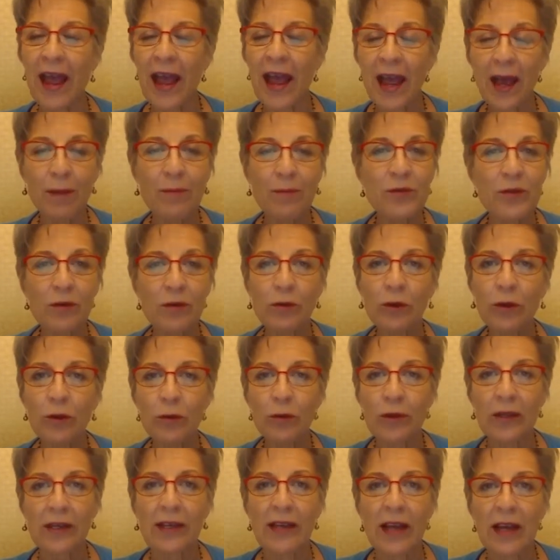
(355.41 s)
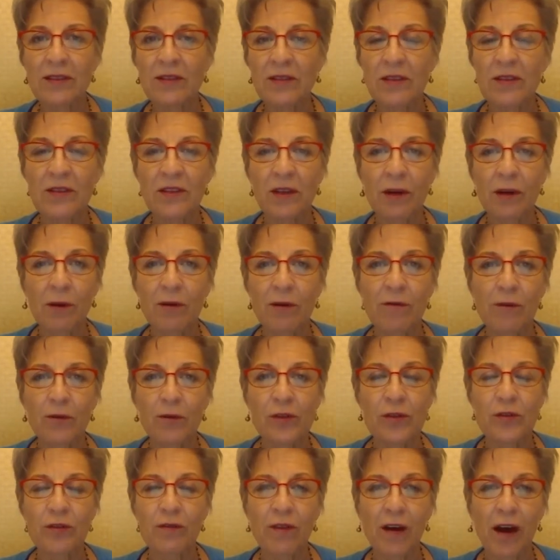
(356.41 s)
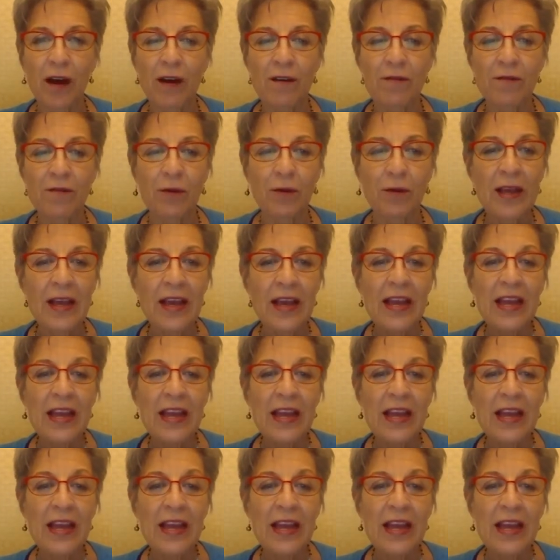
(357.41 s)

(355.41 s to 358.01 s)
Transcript: absolutely necessary for survival.